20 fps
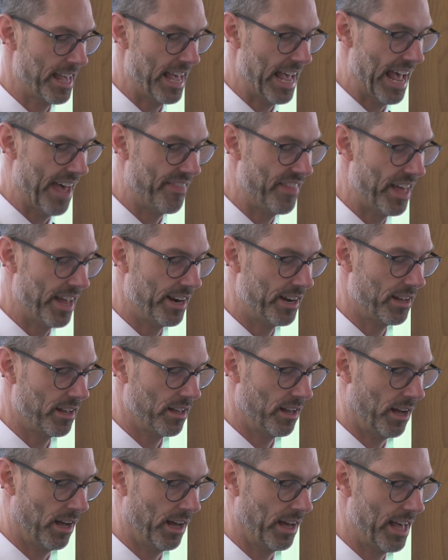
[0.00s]
and then
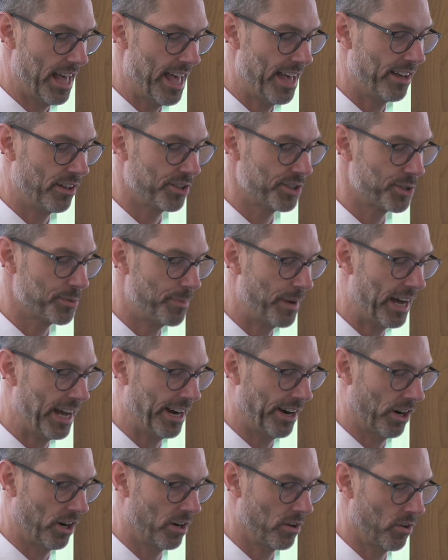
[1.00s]
uh,
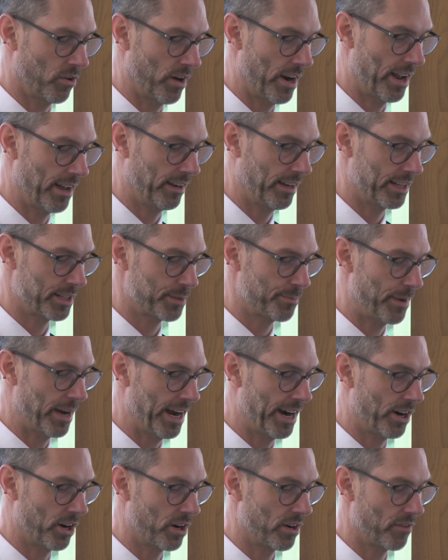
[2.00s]
ALSpire or
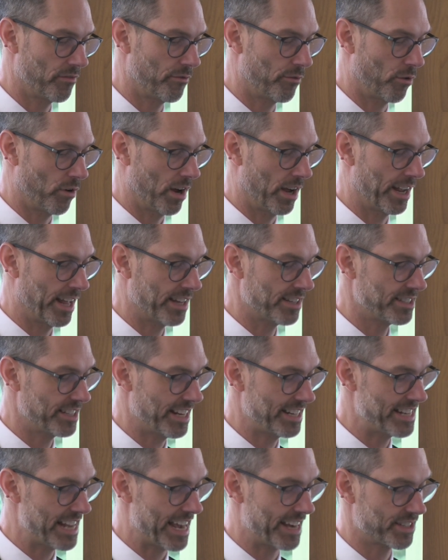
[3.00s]
AL for against
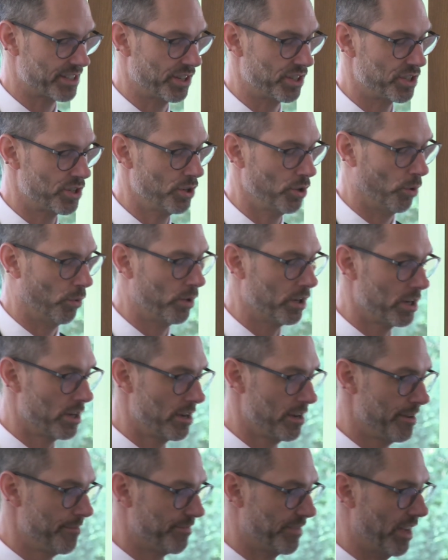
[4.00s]
ataxin 2
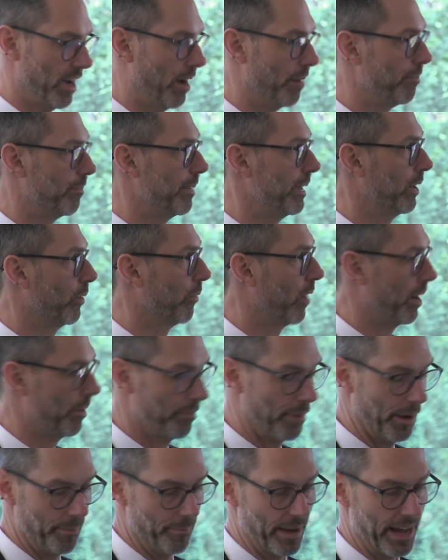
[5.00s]
um, being run
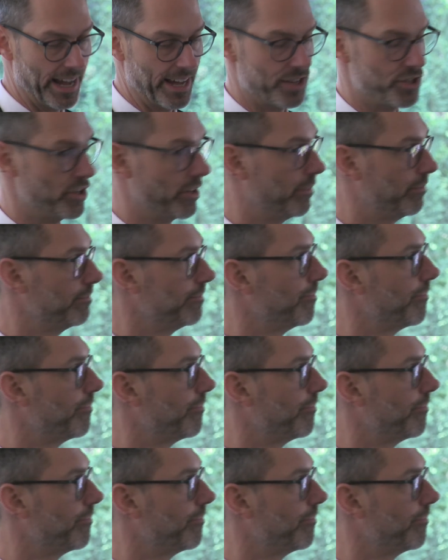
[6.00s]
by Biogen.